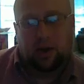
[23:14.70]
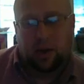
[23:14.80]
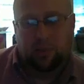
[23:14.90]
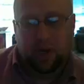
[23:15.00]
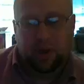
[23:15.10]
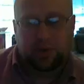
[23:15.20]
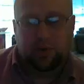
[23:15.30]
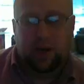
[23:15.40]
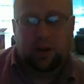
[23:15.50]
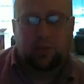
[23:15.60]
once you
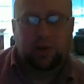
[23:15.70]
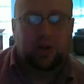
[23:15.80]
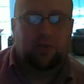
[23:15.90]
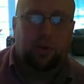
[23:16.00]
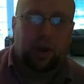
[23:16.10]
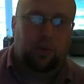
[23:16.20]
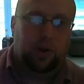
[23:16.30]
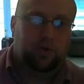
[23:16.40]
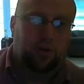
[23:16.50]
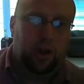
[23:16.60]
have OH, you
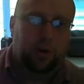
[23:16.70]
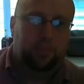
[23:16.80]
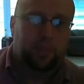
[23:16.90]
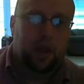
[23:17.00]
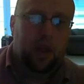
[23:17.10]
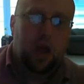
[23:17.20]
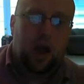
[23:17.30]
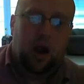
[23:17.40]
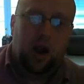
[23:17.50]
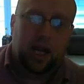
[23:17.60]
can calculate H
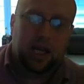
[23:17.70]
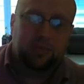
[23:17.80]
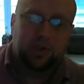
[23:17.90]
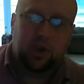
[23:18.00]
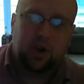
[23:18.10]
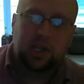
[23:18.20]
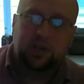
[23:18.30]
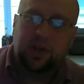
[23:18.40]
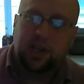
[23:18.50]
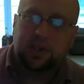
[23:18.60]
plus and then calculate
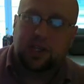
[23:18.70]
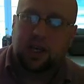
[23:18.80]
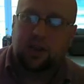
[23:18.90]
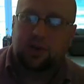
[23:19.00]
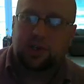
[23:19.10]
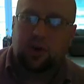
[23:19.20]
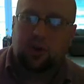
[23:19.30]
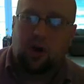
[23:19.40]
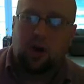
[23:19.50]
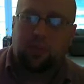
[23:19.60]
pH directly, whichever way
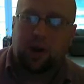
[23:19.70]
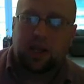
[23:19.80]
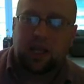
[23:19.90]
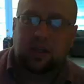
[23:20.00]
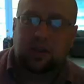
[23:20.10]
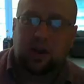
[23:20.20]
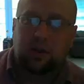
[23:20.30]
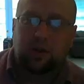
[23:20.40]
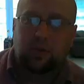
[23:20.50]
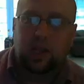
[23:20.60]
works for you.
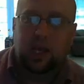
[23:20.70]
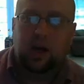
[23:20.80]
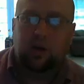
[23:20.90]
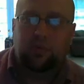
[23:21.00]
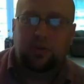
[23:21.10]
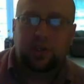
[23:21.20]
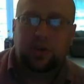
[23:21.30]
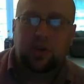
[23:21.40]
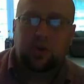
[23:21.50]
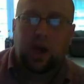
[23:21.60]
Alright guys, I'm sorry
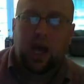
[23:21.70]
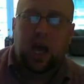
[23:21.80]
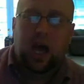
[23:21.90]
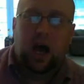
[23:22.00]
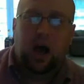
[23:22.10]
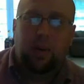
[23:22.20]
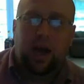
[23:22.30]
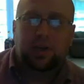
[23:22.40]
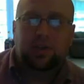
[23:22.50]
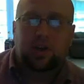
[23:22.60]
these videos together were
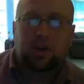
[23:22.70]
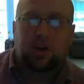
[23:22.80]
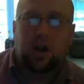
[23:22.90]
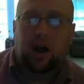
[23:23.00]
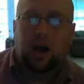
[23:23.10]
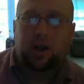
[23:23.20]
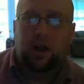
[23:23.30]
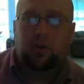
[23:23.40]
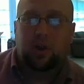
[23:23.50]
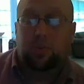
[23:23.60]
so long, but I think that they're
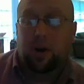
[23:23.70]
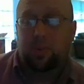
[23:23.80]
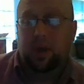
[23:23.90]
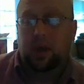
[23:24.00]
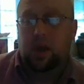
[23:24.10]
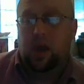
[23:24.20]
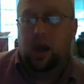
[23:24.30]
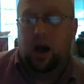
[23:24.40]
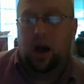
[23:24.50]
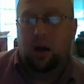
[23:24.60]
going to be really helpful
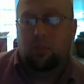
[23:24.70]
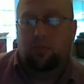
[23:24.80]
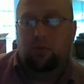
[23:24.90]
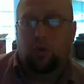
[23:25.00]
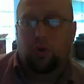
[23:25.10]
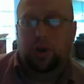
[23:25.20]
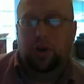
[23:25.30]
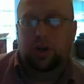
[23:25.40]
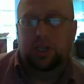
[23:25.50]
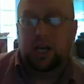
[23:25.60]
to you
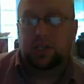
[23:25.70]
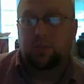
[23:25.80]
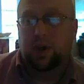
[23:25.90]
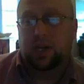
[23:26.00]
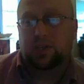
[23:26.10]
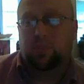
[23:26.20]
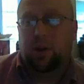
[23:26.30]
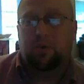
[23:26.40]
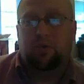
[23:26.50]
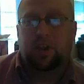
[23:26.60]
as you're
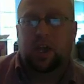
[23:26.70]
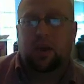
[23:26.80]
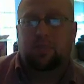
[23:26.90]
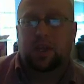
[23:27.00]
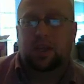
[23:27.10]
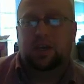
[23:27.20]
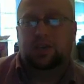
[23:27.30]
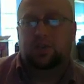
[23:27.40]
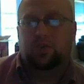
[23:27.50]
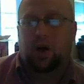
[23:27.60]
not only prepping
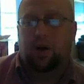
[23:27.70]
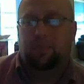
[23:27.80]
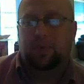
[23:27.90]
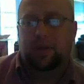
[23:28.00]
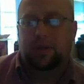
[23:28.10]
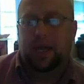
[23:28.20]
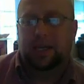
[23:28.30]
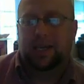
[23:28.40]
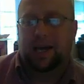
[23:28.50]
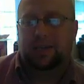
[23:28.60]
for
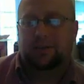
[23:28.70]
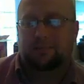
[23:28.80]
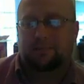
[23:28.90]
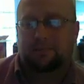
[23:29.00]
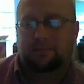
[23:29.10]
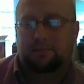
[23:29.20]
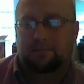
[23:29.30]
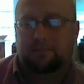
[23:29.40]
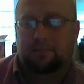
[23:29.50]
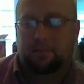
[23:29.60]
your test, but as you're
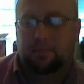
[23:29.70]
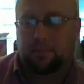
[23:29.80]
prepping for